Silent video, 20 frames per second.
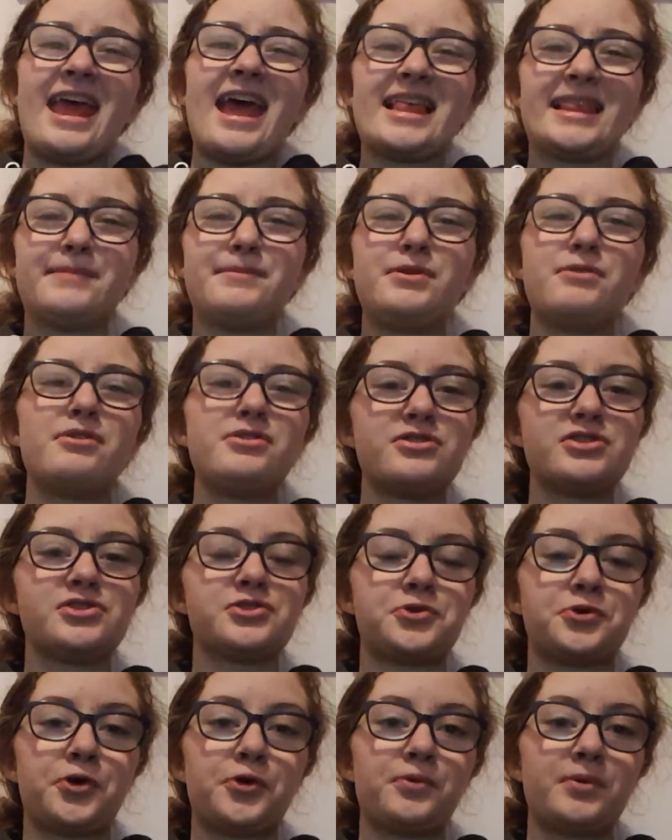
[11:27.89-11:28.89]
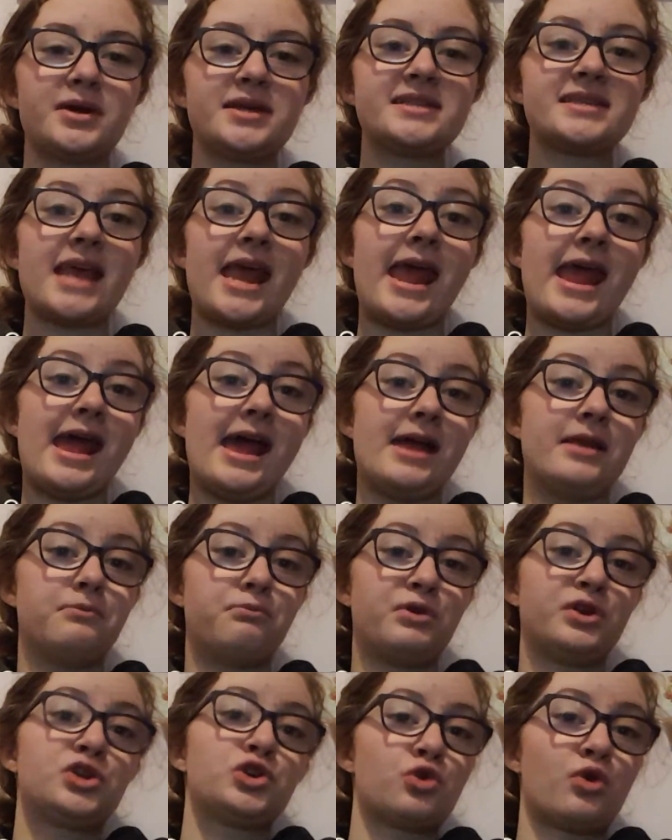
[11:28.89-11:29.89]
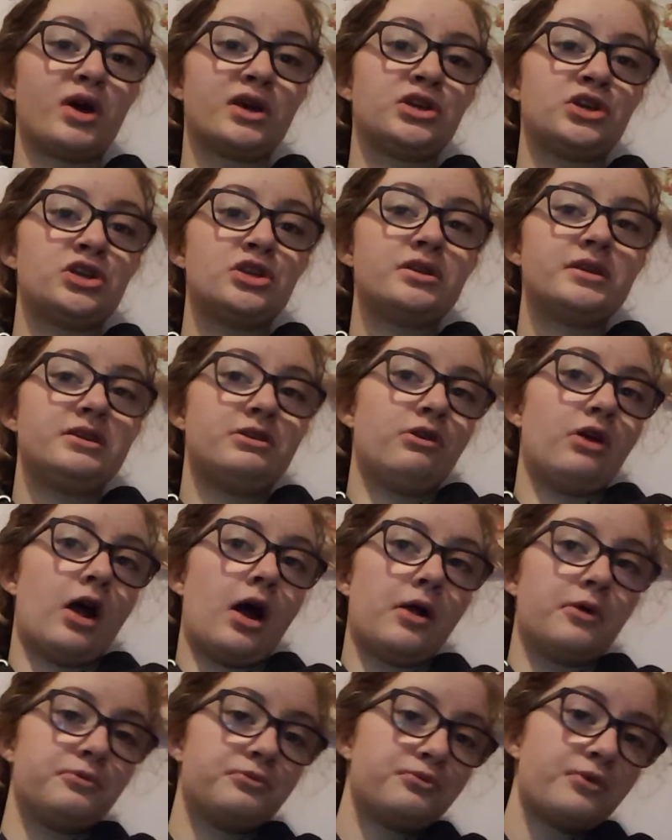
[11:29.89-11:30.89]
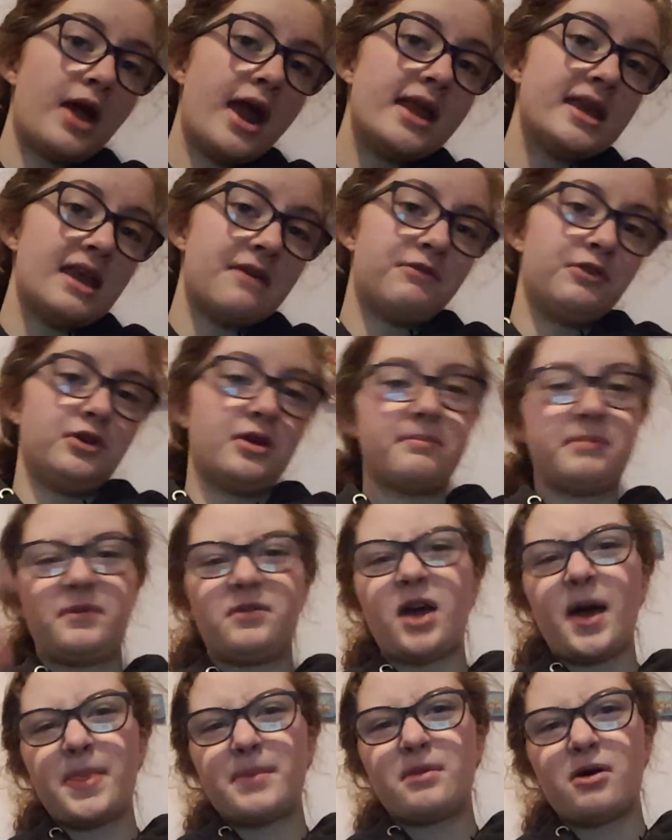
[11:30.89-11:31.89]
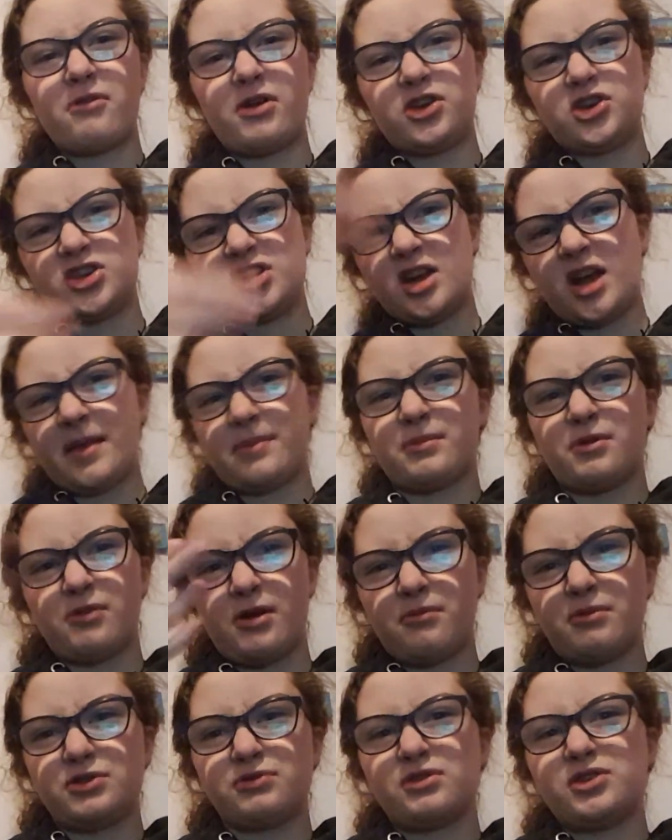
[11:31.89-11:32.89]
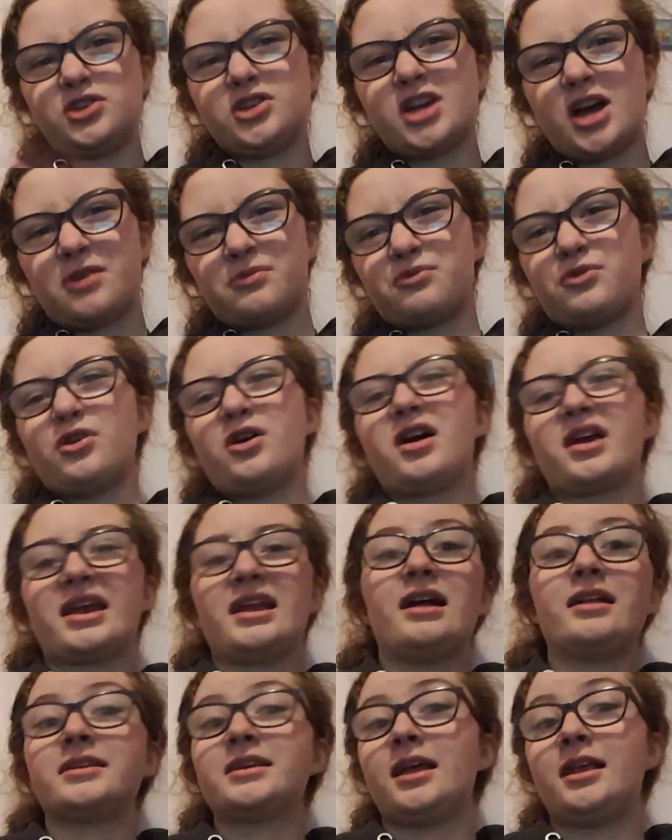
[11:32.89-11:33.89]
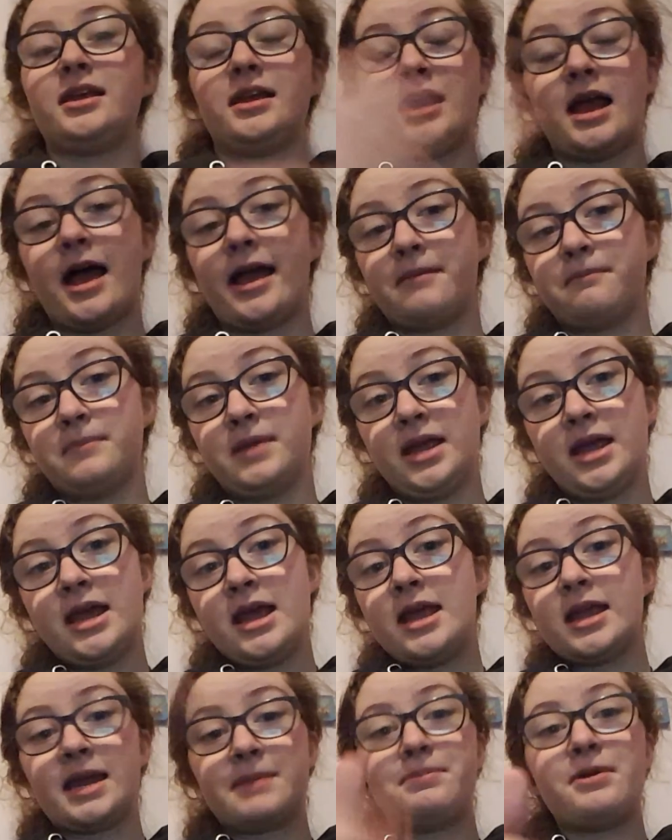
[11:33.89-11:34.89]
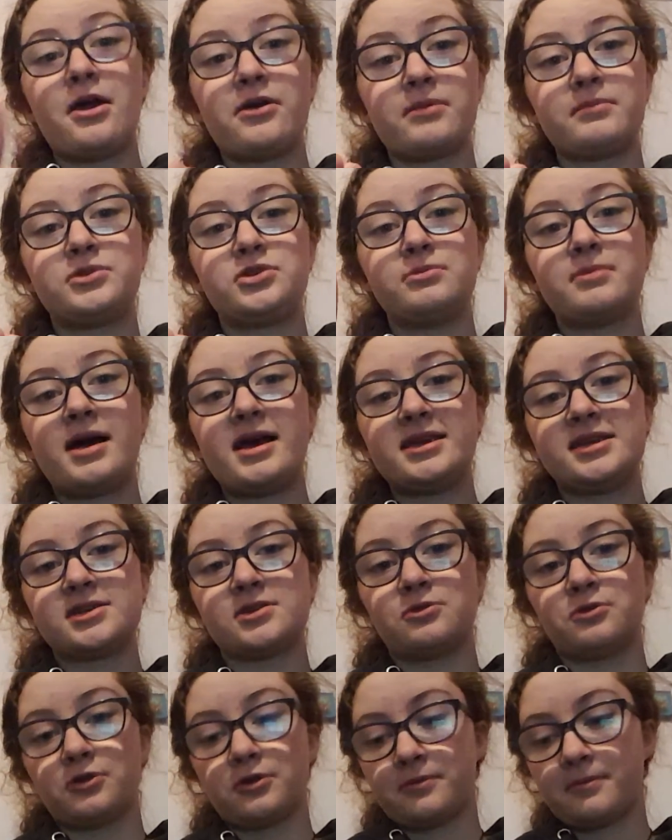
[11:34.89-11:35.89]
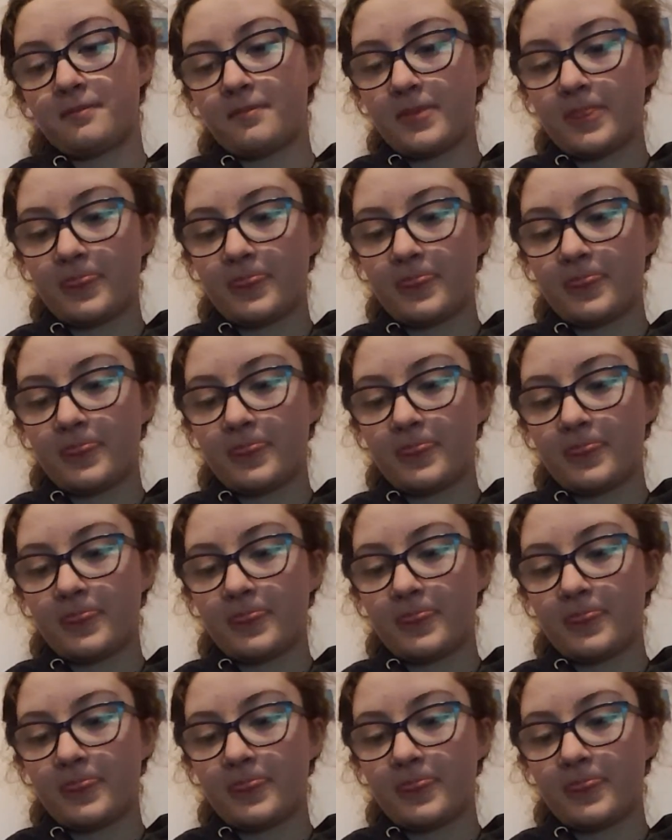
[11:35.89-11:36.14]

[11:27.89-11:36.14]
and let me know what your score was, and which questions you got right. If you, if you got them all right, just say you got them all right, which ones you got wrong, and I'll tell you, and I'll compare them to my score.